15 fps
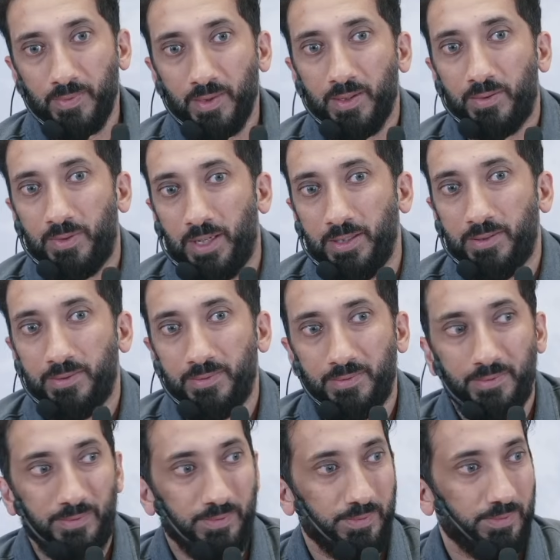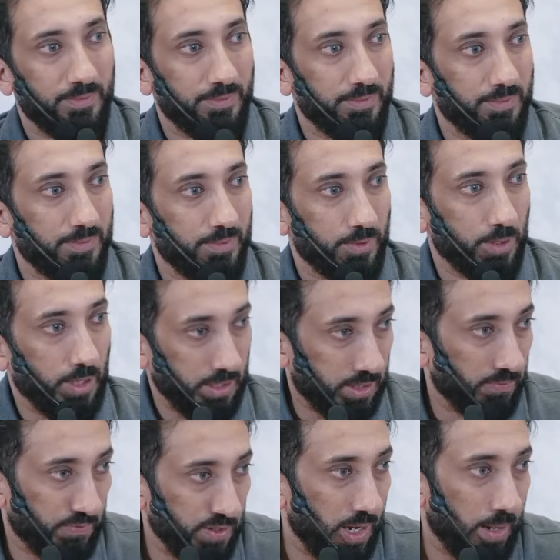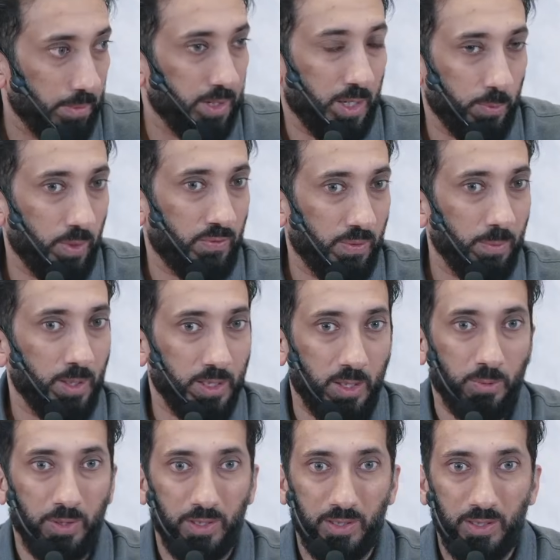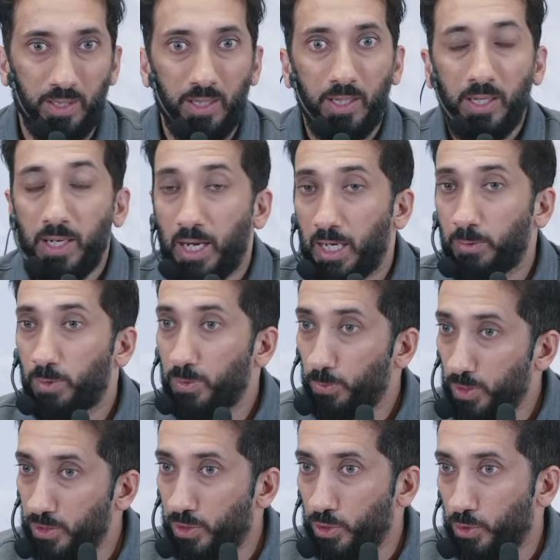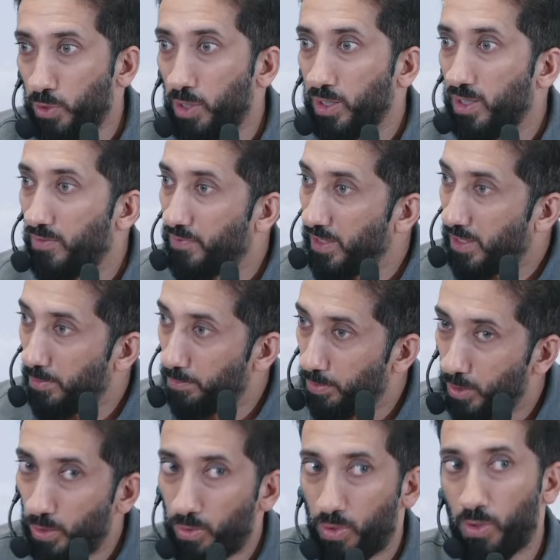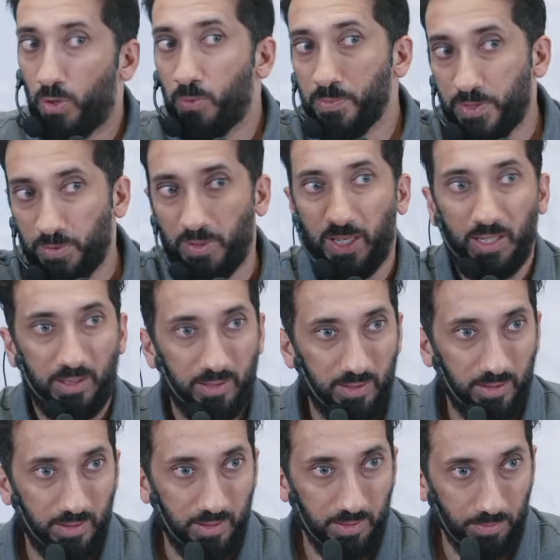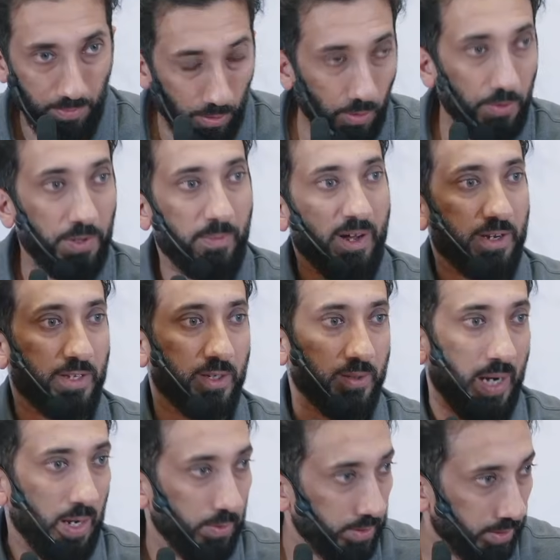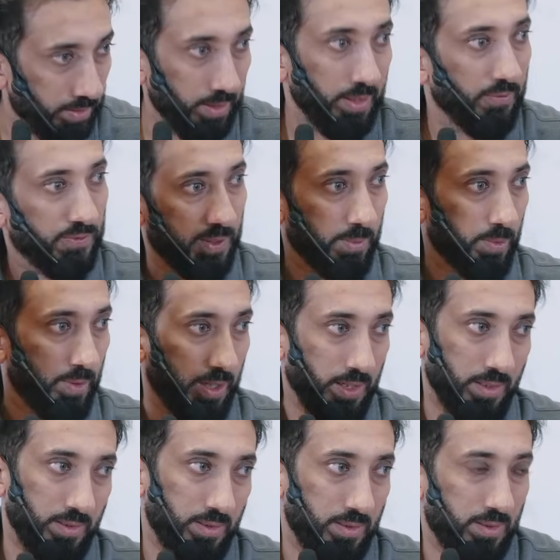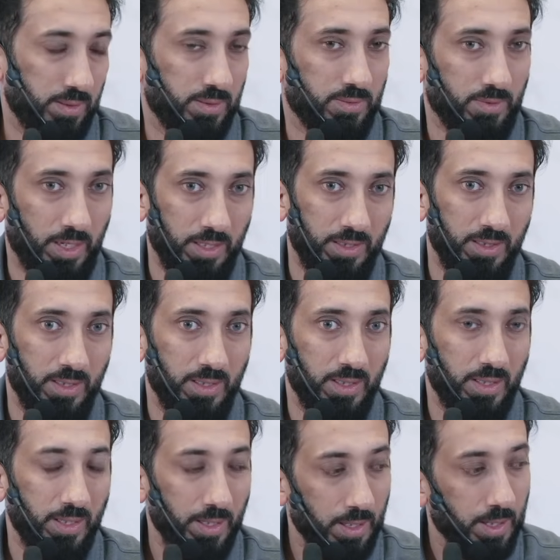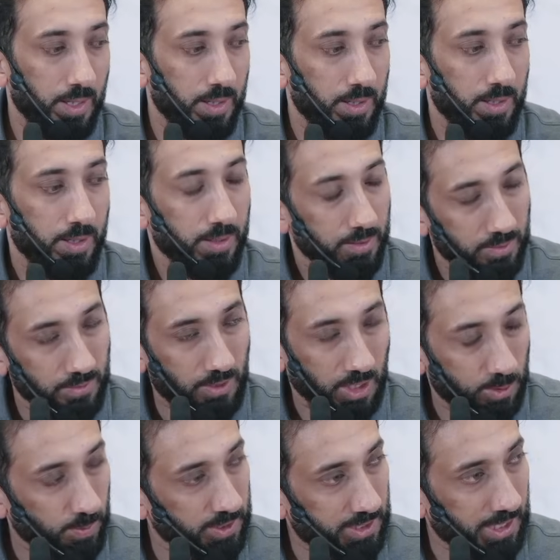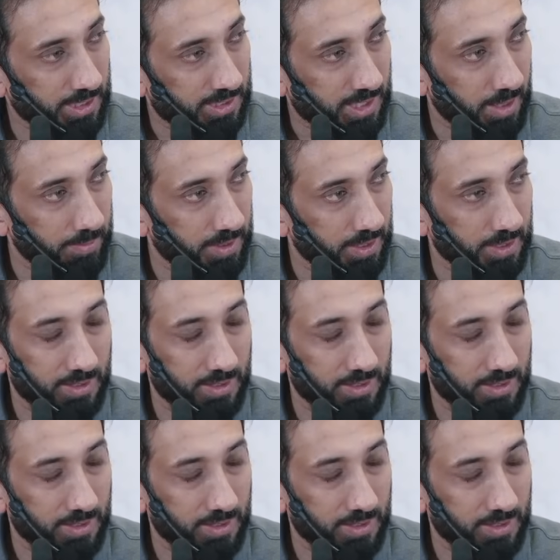Right? So that's a phenomenon we're familiar with. And when winds are strong enough, they can blow homes away, pull them out of the ground and lift them away. Right? Judgment Day is coming.